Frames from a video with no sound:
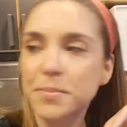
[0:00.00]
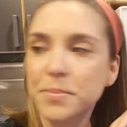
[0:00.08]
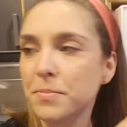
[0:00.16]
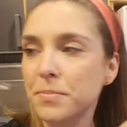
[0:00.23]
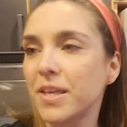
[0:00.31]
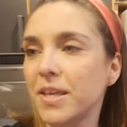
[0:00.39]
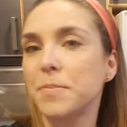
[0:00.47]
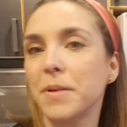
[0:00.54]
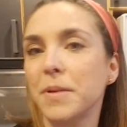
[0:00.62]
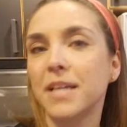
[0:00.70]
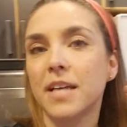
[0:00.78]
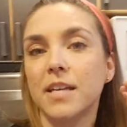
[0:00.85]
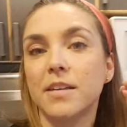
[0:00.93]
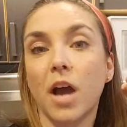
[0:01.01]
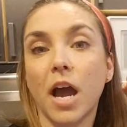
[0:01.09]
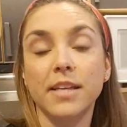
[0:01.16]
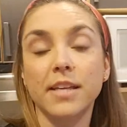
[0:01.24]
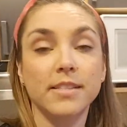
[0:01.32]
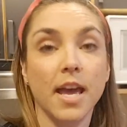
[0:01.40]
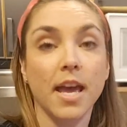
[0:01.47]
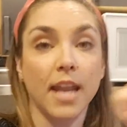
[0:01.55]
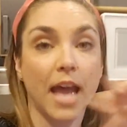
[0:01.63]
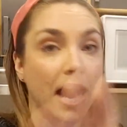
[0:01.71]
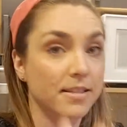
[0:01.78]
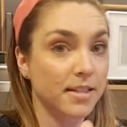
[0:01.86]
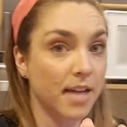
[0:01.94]
some things because I said,
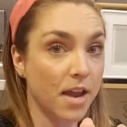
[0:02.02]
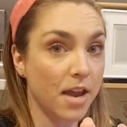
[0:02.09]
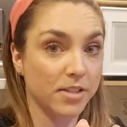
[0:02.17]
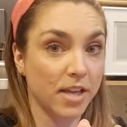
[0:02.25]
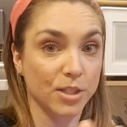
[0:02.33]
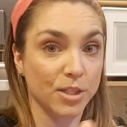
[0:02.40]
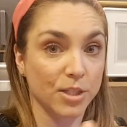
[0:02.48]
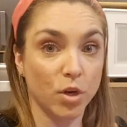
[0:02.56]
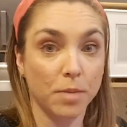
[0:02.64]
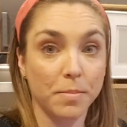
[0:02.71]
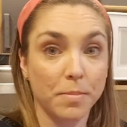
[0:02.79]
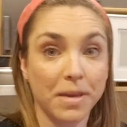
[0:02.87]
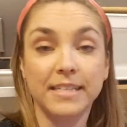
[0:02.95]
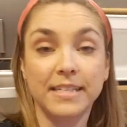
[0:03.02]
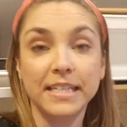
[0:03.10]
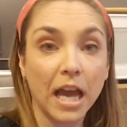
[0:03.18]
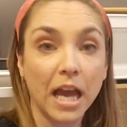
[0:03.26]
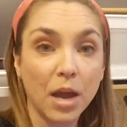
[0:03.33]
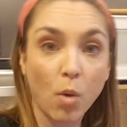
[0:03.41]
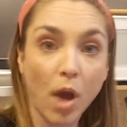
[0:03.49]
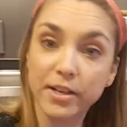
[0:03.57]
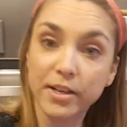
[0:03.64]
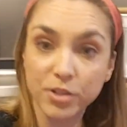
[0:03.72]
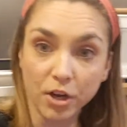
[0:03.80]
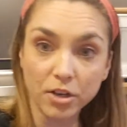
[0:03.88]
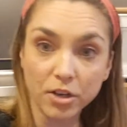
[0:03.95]
as the title says, we're gonna make a DIY
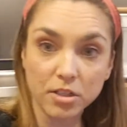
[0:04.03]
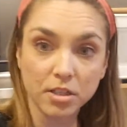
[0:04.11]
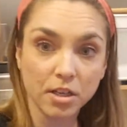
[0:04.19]
dessert